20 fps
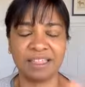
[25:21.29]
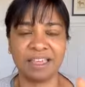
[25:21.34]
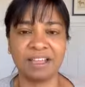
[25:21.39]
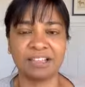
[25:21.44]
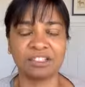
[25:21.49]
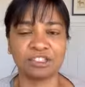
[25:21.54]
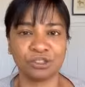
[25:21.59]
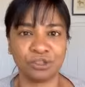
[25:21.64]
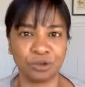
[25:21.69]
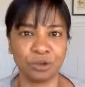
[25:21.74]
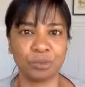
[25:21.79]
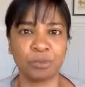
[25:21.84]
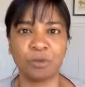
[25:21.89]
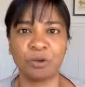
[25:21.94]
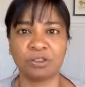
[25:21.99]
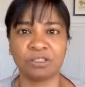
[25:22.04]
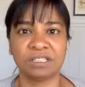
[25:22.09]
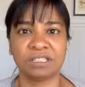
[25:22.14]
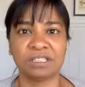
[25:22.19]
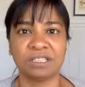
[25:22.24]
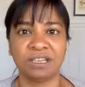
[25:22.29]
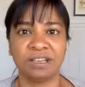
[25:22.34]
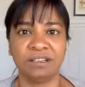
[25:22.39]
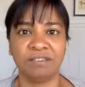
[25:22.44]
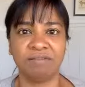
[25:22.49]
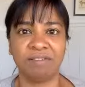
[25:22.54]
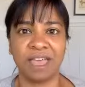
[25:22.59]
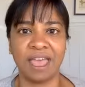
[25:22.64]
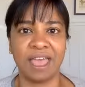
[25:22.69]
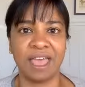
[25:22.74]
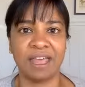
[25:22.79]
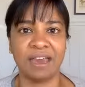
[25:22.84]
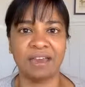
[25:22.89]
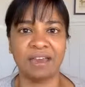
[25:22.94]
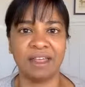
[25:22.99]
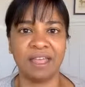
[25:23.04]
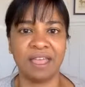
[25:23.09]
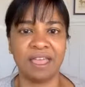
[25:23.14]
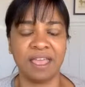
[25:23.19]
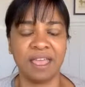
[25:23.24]
They're so positive,
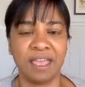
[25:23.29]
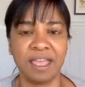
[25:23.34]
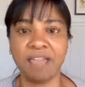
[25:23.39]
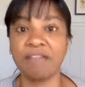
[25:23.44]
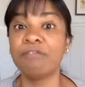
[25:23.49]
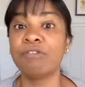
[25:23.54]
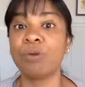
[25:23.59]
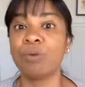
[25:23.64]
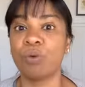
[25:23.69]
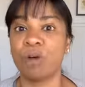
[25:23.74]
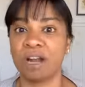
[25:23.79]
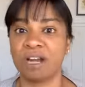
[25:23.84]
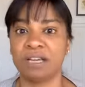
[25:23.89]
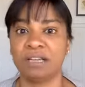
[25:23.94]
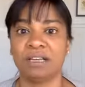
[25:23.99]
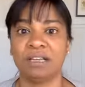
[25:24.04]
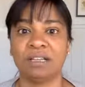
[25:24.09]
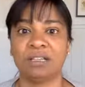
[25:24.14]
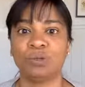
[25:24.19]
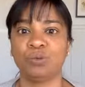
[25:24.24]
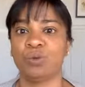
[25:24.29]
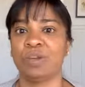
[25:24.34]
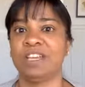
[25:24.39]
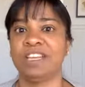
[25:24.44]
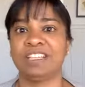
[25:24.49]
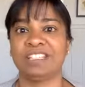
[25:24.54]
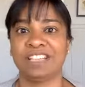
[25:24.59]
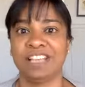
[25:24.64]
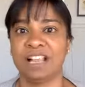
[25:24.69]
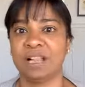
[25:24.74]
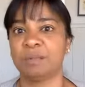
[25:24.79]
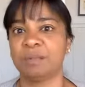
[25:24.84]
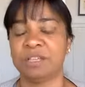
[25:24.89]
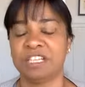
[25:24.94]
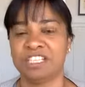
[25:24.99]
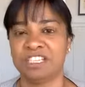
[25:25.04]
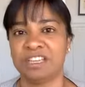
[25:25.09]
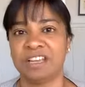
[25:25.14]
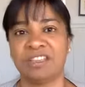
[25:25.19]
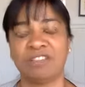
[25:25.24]
and everyone is willing to help
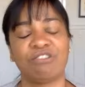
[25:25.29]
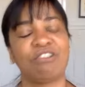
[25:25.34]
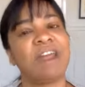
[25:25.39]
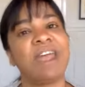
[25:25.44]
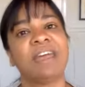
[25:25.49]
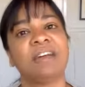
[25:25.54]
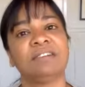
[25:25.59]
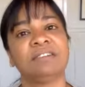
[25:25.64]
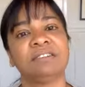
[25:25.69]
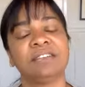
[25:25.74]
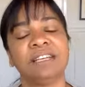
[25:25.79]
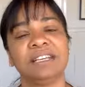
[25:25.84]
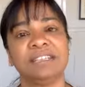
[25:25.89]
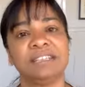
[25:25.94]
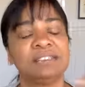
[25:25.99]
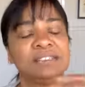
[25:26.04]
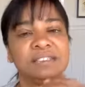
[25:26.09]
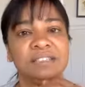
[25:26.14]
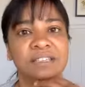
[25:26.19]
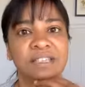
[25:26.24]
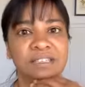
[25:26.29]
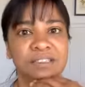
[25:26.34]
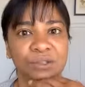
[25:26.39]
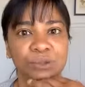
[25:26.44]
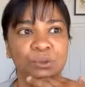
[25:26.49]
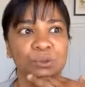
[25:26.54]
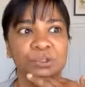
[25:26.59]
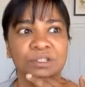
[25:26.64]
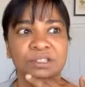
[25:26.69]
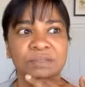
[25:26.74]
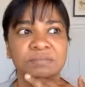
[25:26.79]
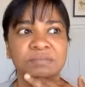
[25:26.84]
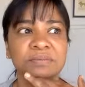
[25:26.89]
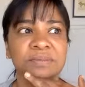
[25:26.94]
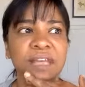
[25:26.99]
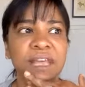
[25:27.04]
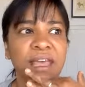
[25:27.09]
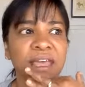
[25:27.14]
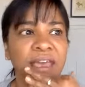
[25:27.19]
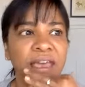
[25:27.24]
each other out. It's awesome.